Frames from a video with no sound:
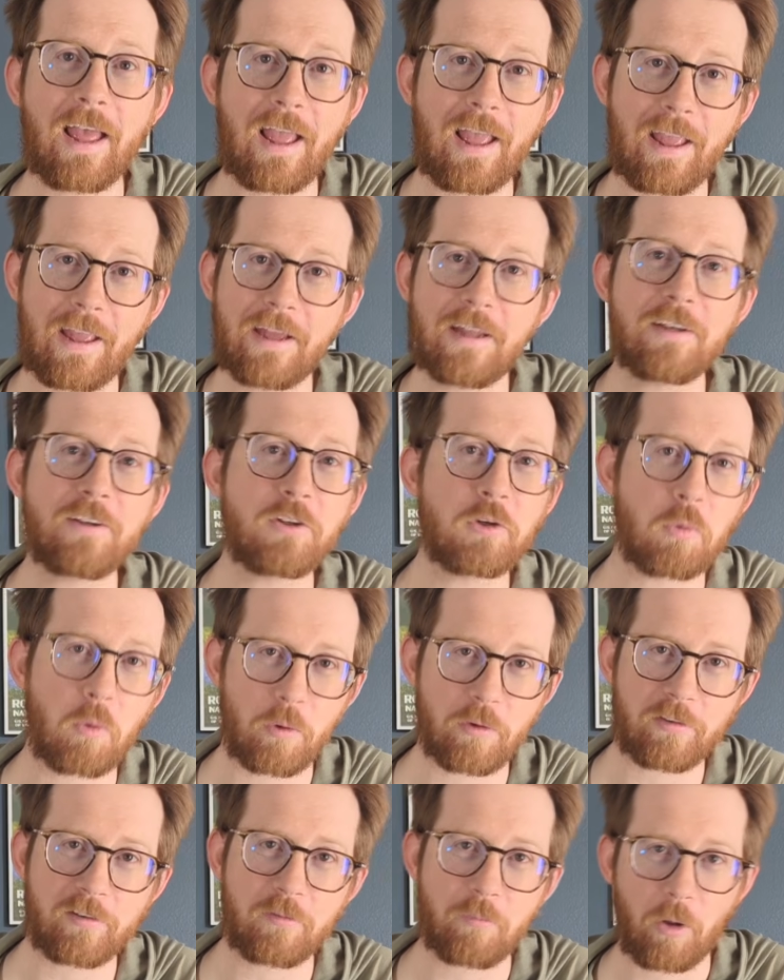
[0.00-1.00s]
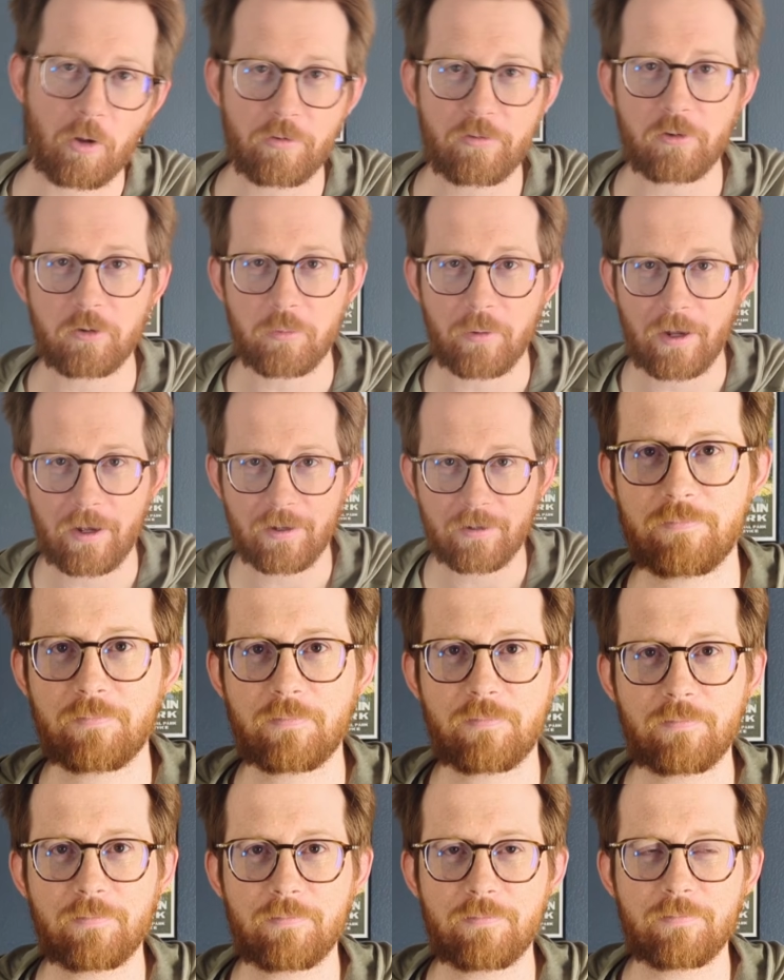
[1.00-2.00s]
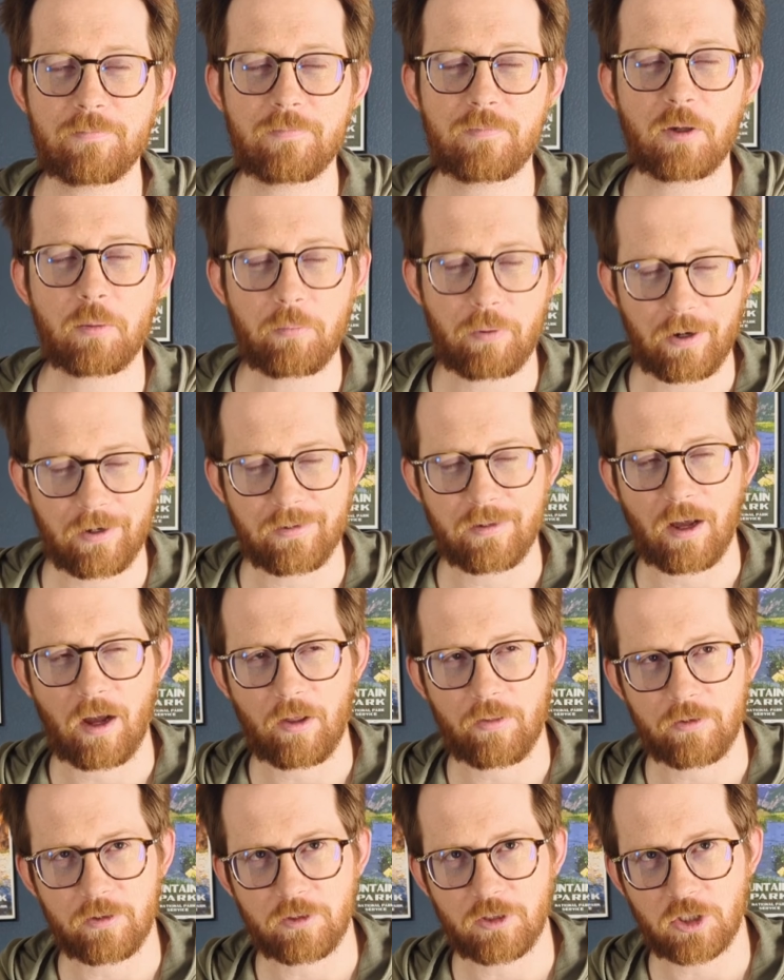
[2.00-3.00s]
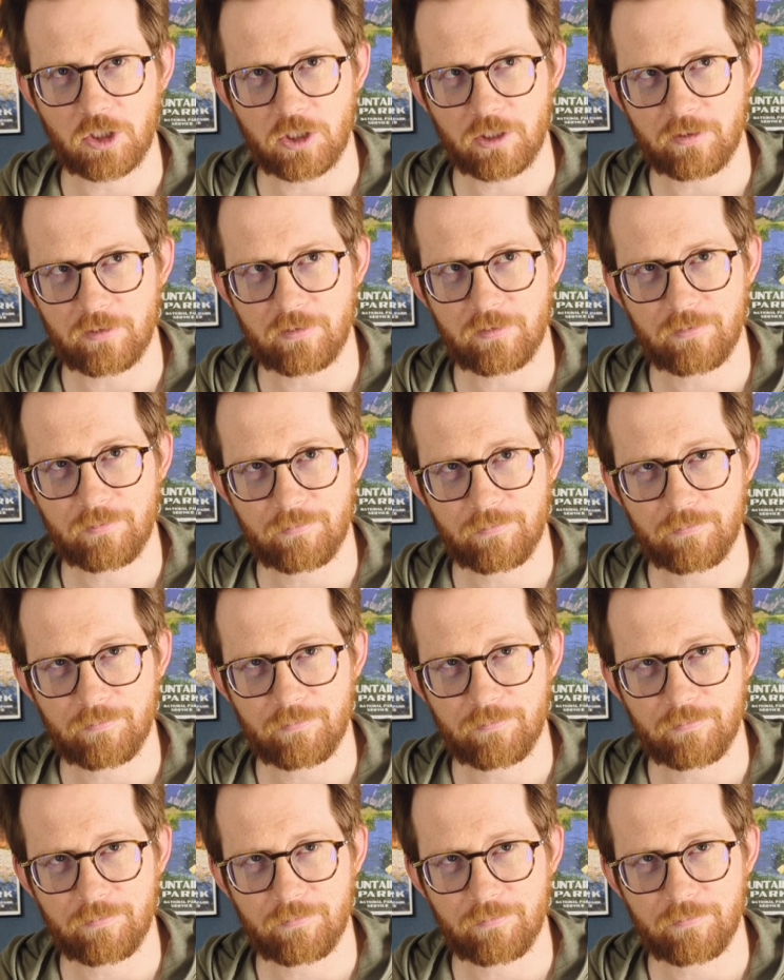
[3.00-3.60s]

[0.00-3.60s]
and you won't smell too bad compared to other shirts.